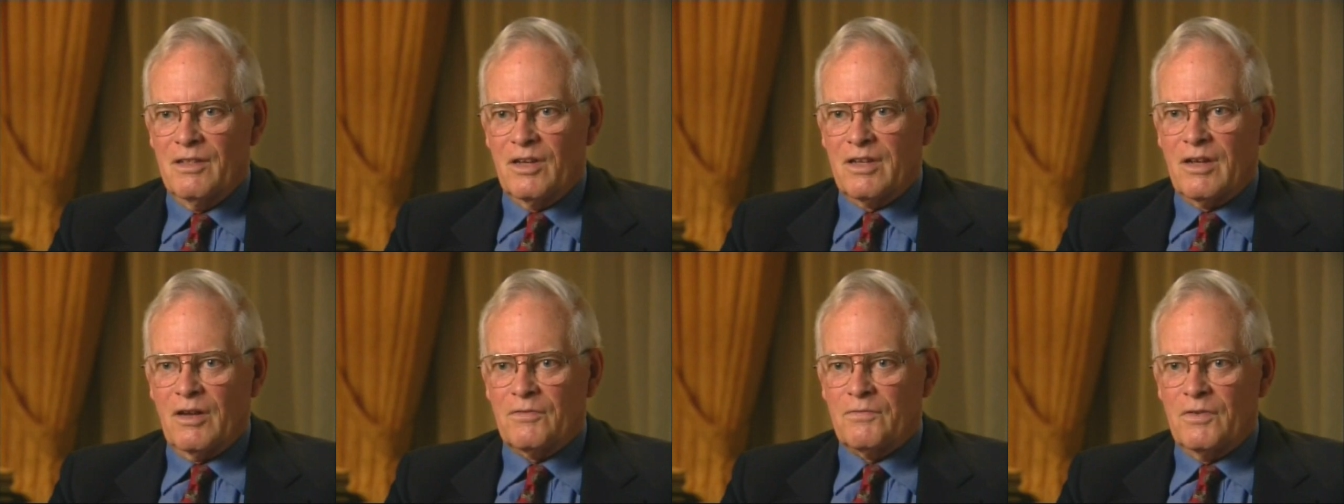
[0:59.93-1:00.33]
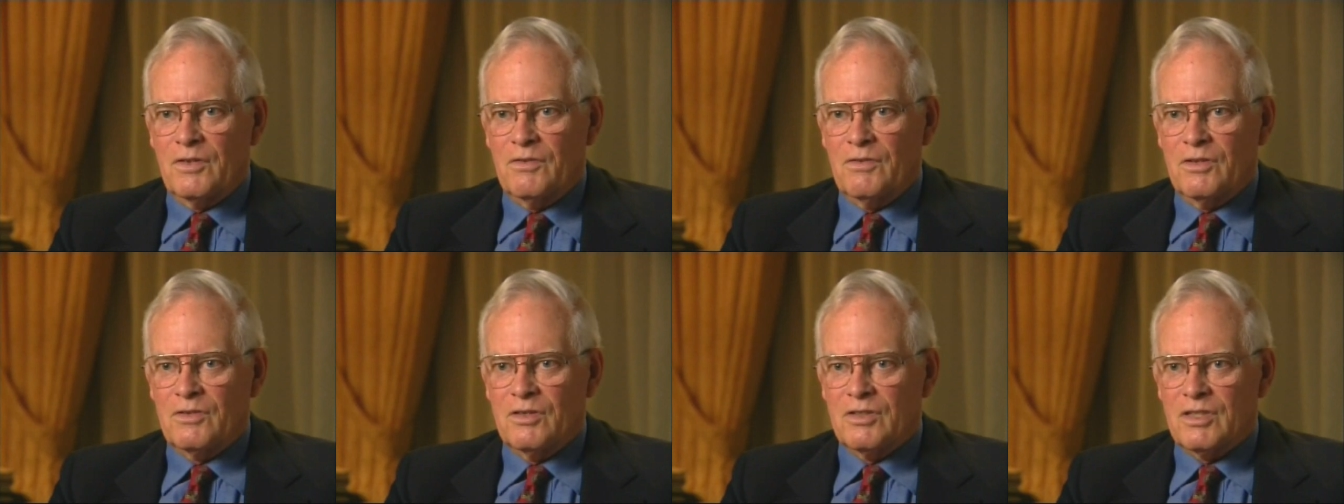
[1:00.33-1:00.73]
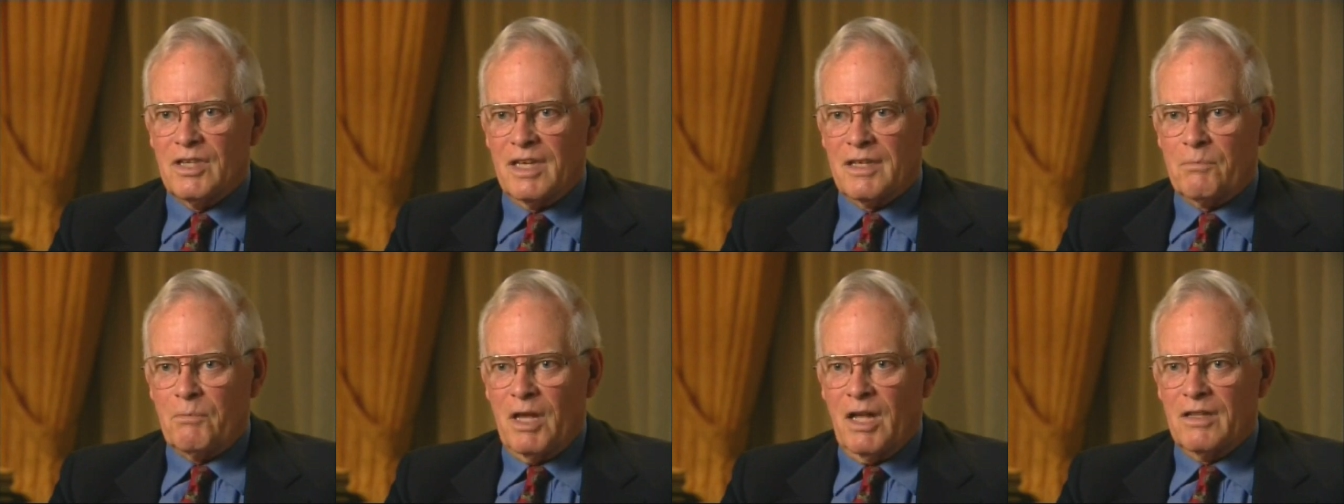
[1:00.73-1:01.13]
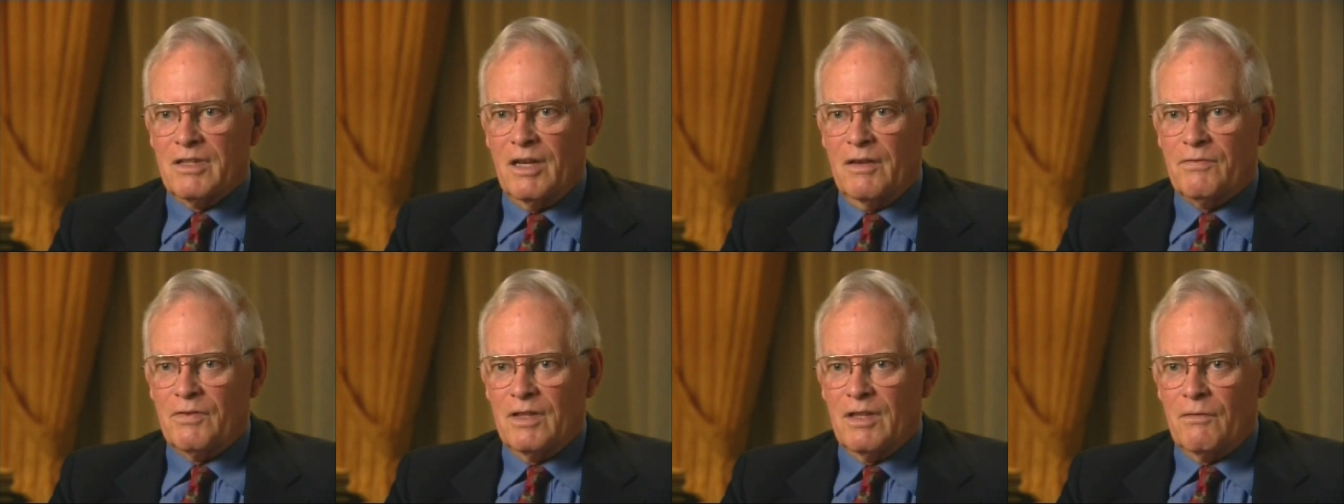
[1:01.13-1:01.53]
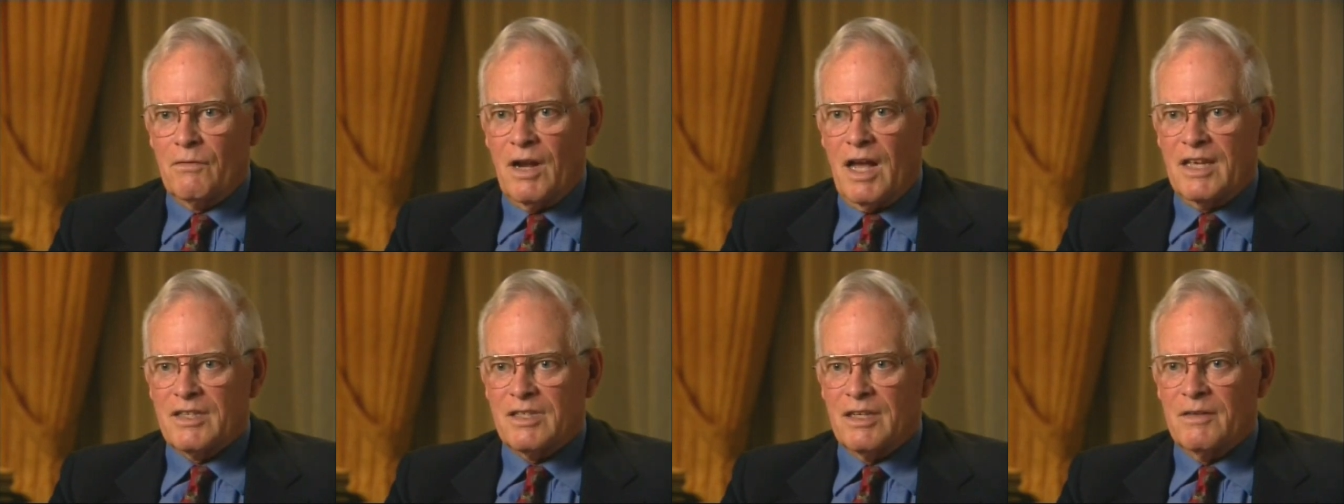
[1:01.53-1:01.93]
look out for their interests, like Maldef and La
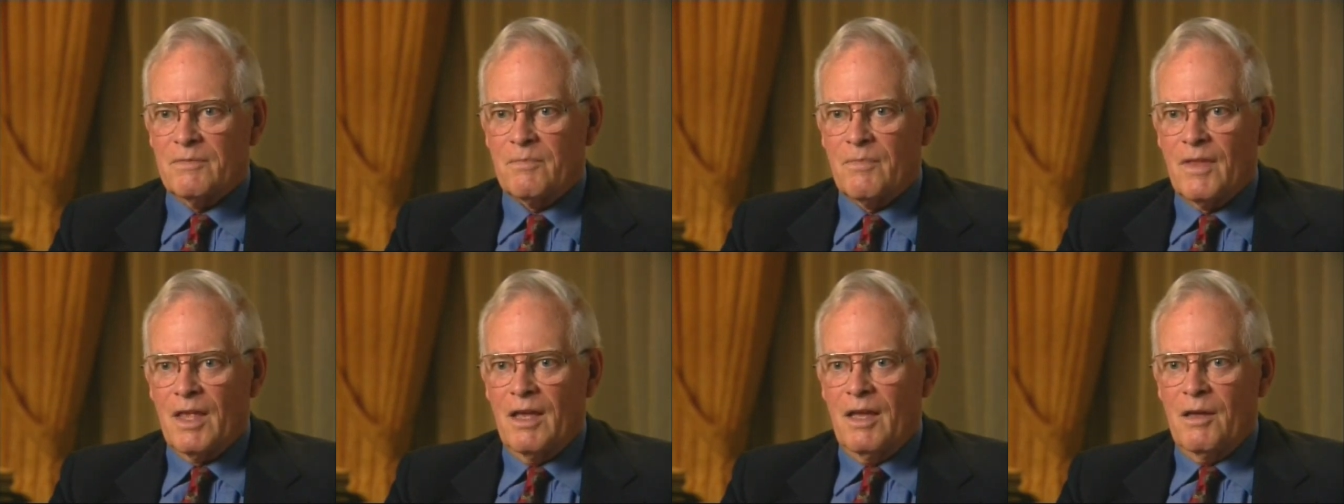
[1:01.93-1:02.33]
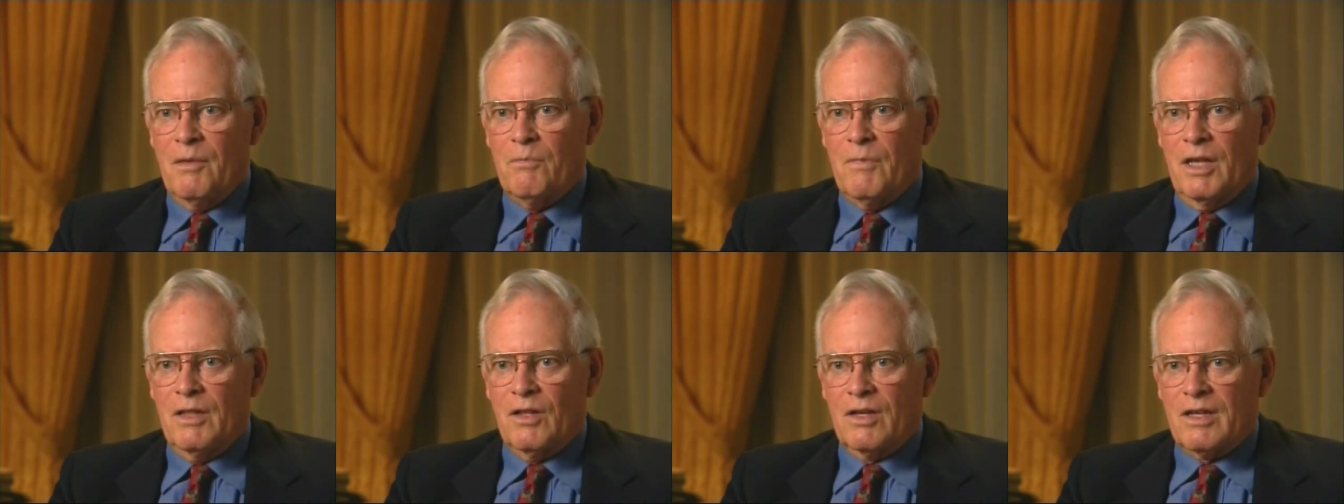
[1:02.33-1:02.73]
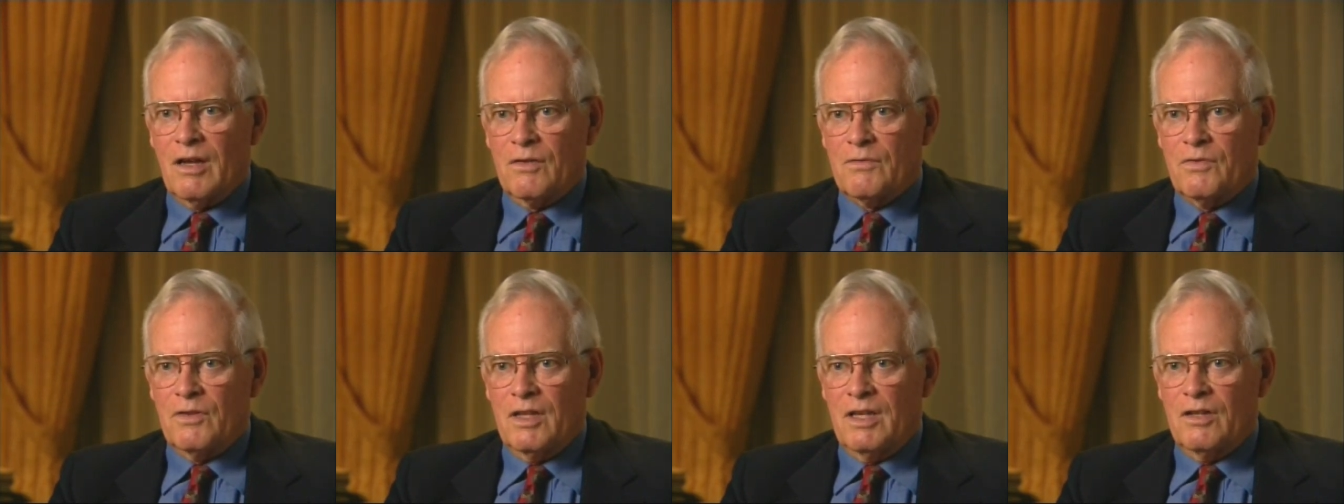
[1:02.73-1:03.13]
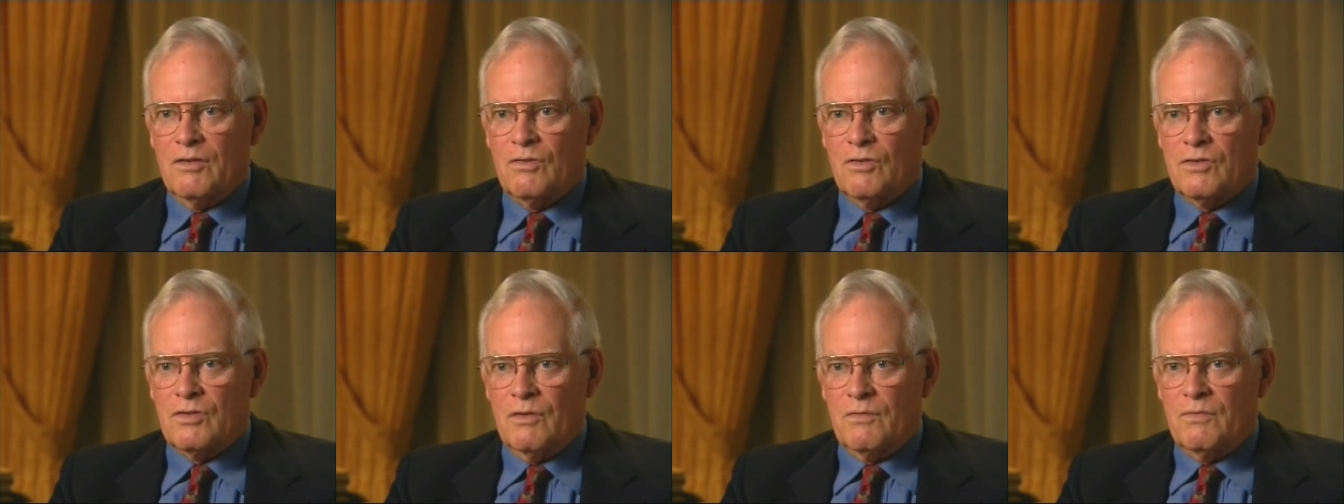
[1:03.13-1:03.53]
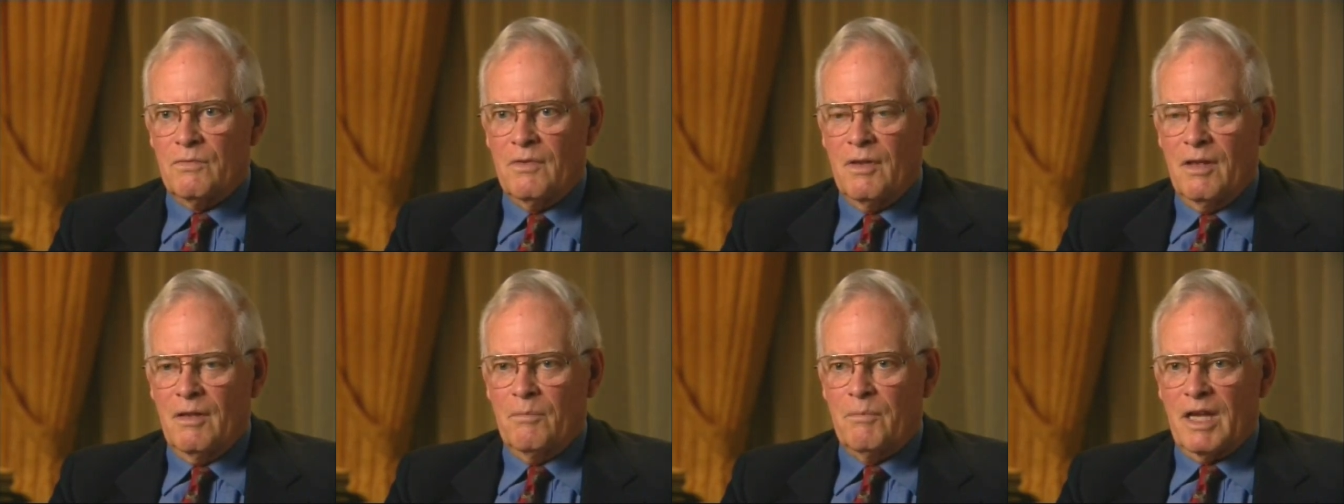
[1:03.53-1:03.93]
Raza may look out for the interests of
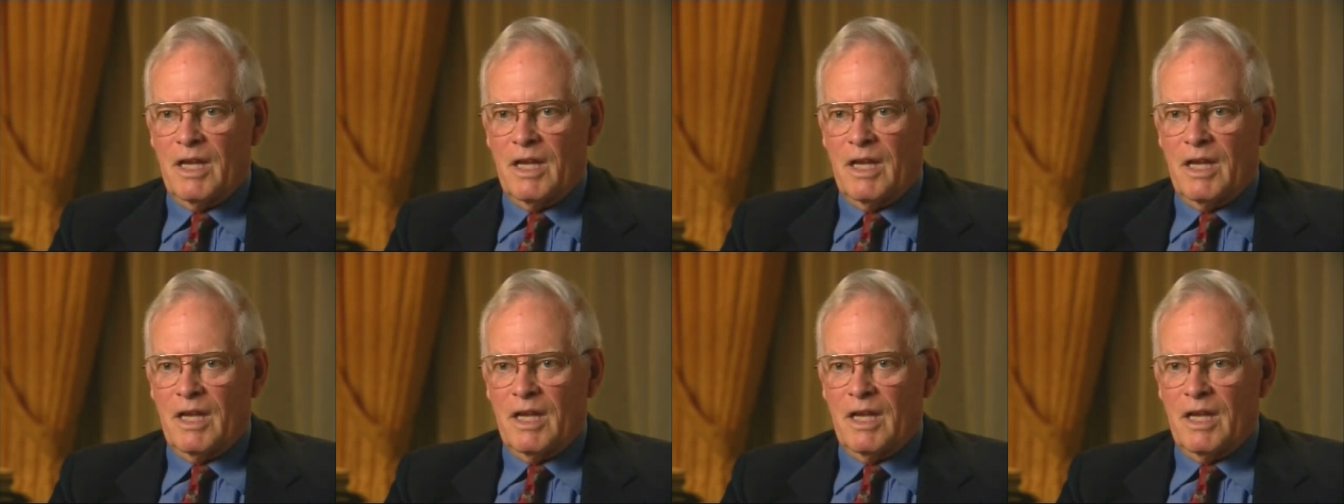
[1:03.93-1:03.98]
